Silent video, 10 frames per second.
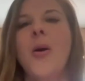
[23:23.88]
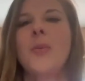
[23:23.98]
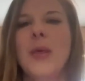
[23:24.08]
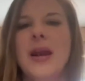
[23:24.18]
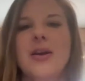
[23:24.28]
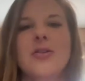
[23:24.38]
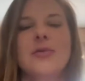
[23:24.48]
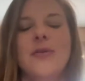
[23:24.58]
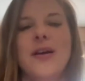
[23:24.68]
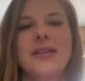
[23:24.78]
But then I also
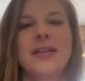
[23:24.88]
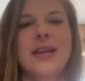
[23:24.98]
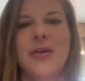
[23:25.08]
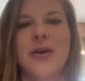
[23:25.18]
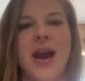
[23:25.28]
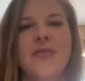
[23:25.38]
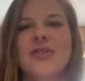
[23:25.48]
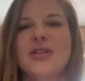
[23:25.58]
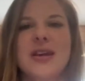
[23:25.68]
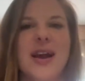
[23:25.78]
find that the other half are
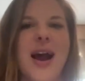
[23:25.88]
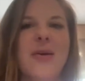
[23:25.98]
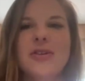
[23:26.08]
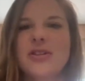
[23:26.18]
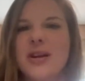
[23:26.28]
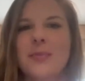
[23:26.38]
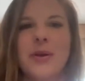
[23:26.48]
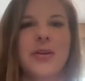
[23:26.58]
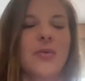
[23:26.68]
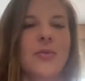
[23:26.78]
just like, oh, we're just going to
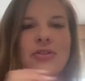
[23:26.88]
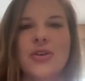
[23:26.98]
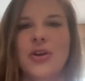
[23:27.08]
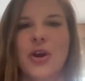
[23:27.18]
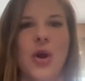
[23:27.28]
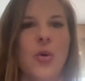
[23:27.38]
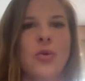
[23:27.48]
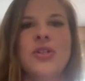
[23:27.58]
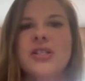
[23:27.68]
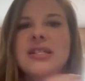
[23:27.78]
build it and we're just going to go and
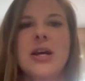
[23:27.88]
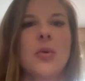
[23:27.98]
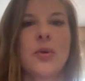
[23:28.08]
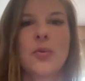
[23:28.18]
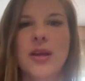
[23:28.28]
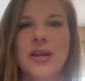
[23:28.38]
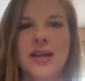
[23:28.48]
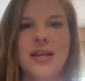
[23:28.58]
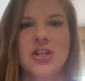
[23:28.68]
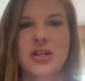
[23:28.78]
we'll just deal with
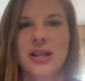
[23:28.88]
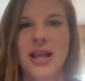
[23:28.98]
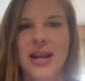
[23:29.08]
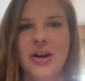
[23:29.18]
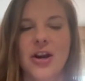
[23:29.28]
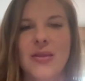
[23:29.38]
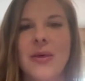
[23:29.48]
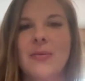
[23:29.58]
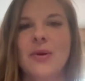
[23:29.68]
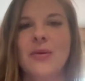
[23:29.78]
regulation later. And
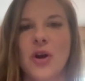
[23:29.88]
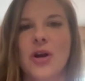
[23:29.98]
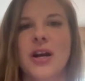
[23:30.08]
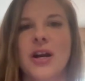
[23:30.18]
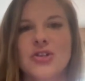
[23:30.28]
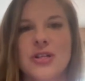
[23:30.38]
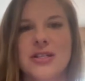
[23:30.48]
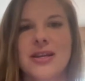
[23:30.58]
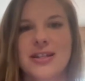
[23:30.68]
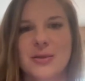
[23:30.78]
then we've got countries
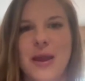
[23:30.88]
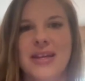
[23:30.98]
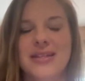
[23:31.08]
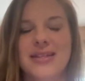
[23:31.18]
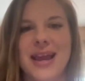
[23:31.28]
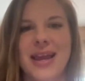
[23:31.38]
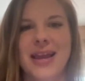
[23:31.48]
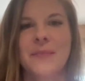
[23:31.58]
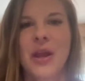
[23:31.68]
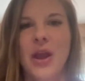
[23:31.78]
like Spain saying,
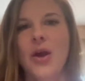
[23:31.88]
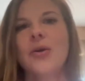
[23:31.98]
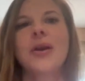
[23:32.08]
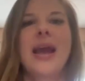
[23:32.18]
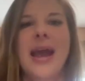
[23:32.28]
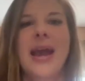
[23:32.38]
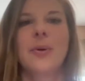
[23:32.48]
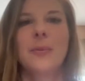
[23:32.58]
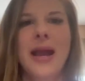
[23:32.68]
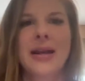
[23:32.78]
okay, hey,
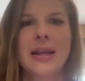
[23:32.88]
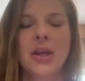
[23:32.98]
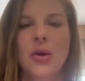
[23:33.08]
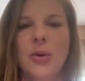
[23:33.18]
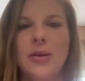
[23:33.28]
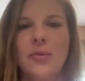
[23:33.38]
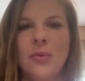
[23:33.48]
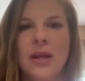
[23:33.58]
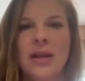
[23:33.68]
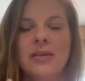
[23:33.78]
we're banning you and
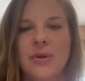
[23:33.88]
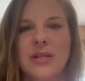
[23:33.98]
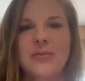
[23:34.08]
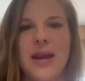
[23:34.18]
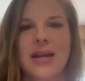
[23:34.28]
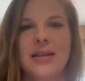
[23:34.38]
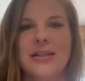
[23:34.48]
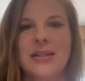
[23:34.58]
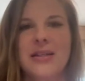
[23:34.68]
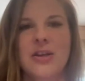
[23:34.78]
we
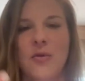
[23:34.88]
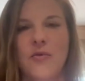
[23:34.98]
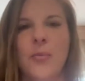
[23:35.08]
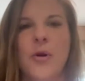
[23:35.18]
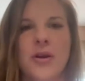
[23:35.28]
demand that, for